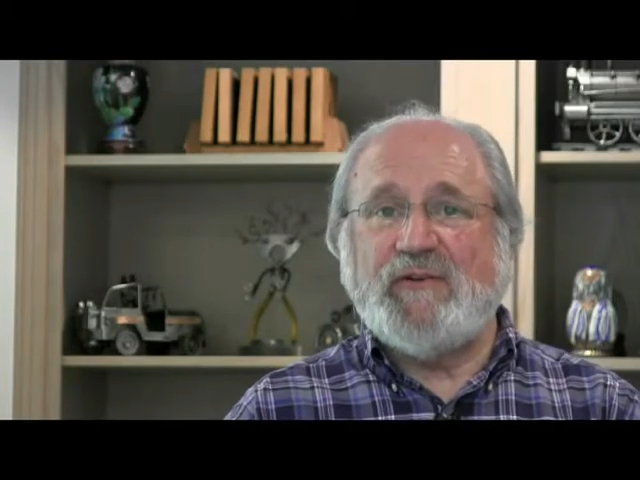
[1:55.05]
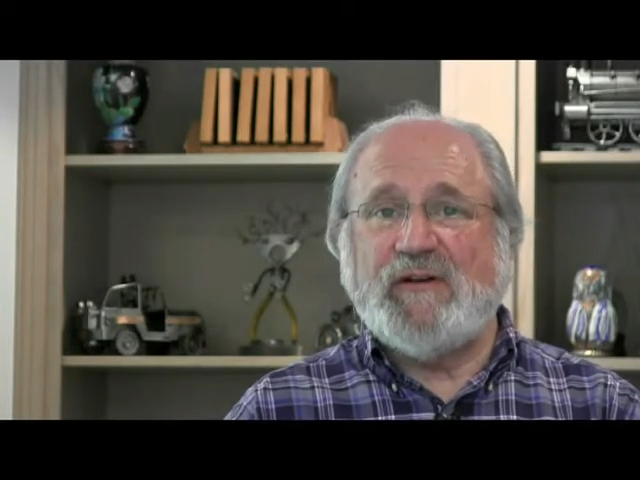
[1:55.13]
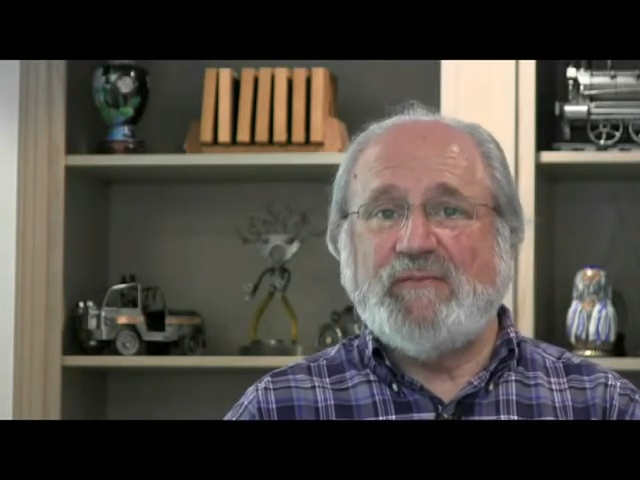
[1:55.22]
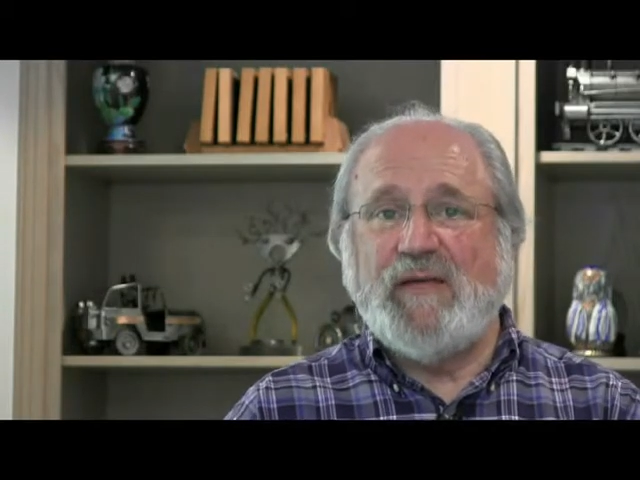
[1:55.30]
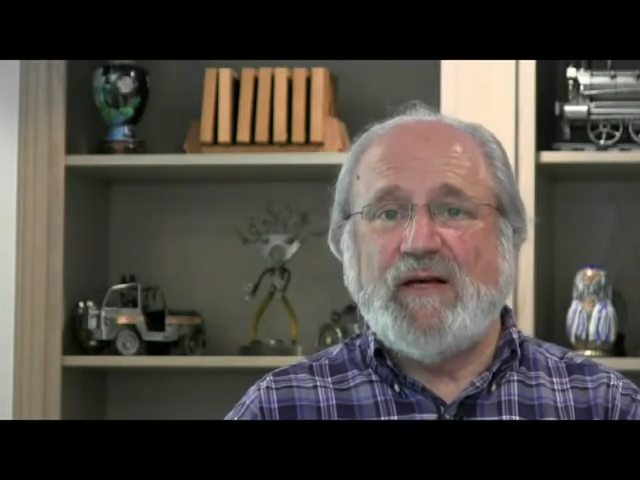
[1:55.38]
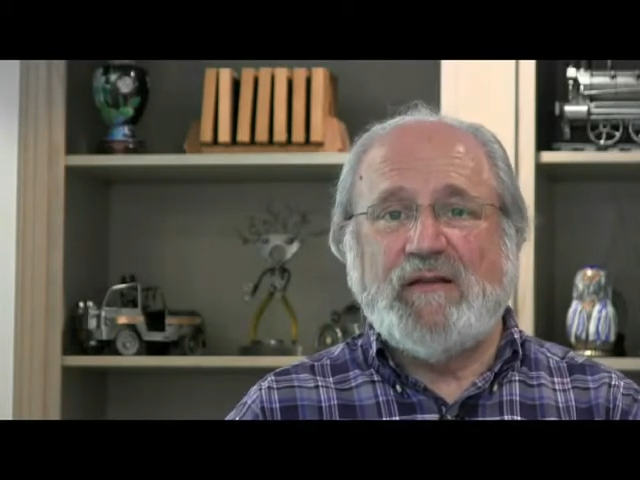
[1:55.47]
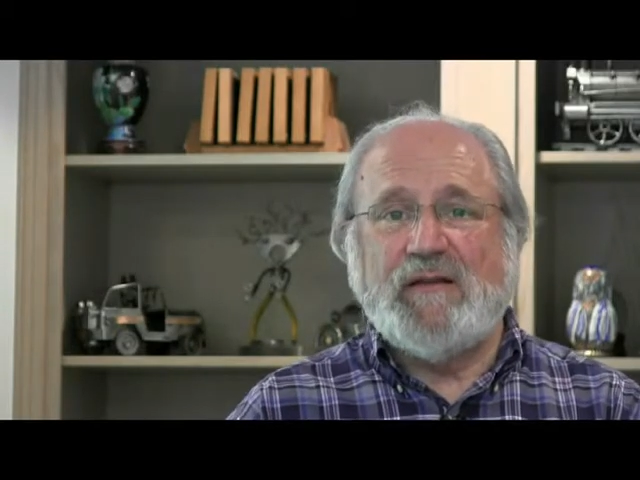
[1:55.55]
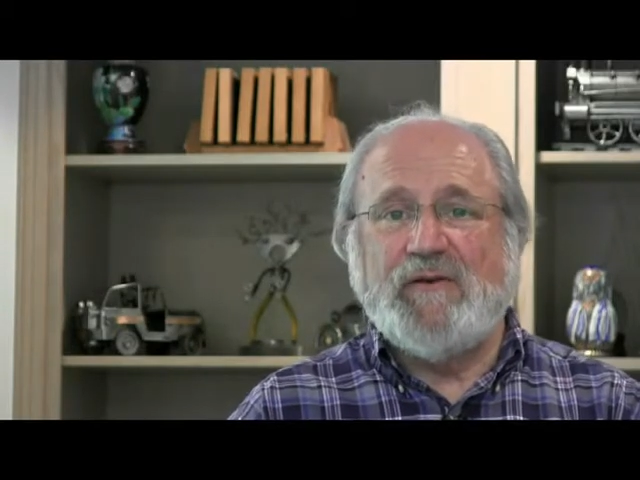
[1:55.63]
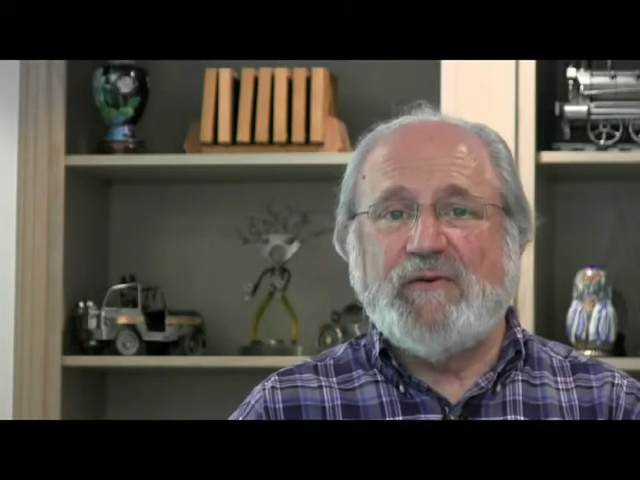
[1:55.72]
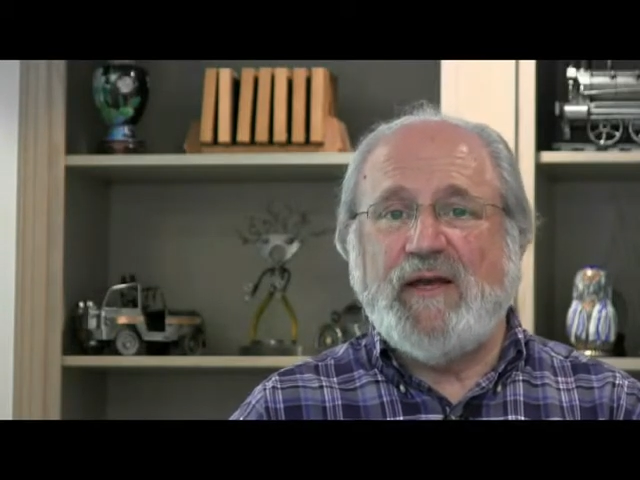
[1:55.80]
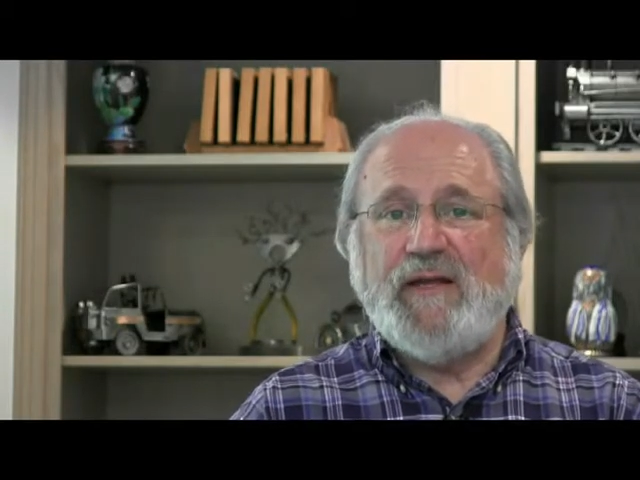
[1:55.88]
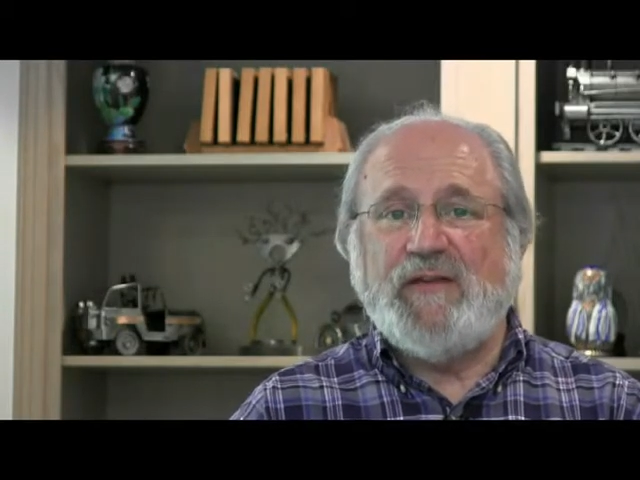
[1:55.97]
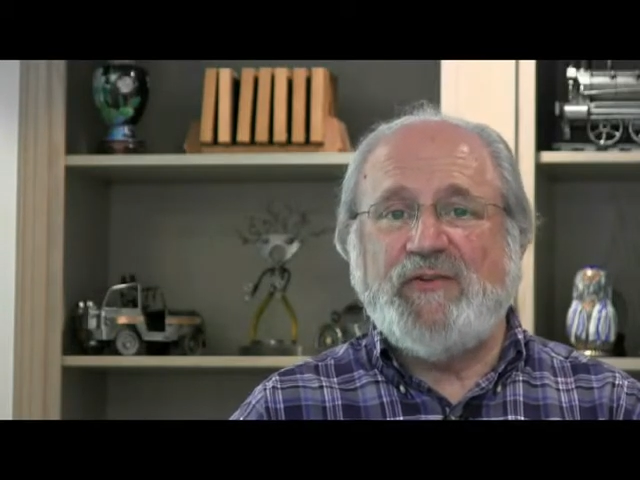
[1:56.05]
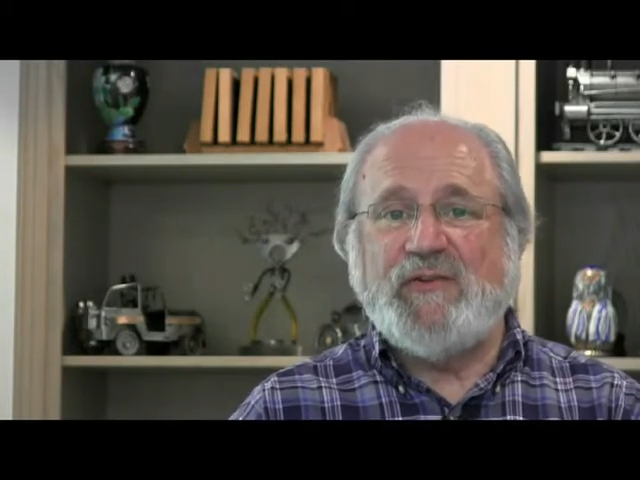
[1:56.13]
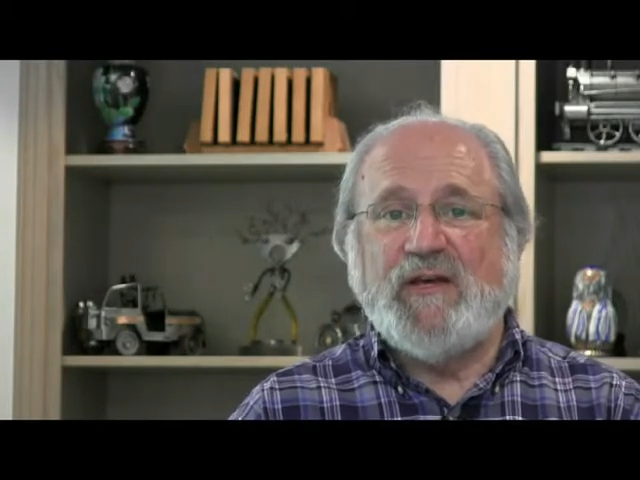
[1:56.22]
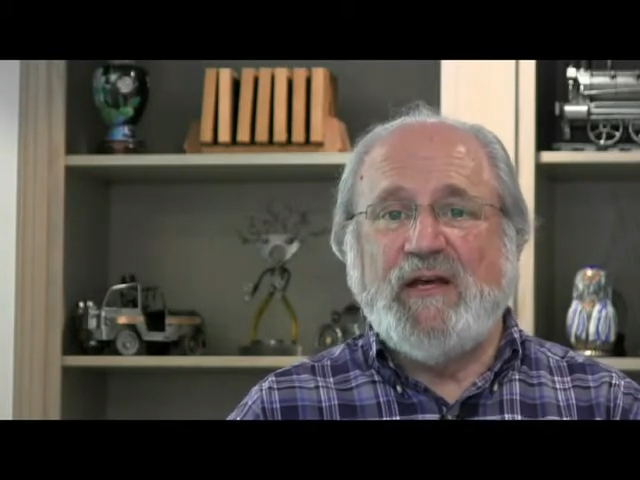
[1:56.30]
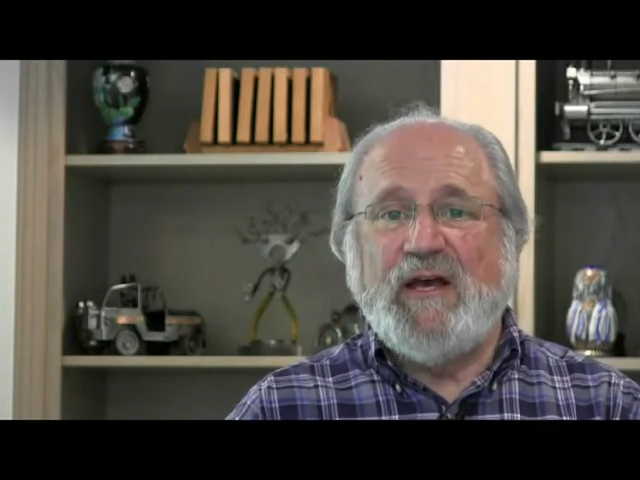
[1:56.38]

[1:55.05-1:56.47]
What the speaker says: are among the greatest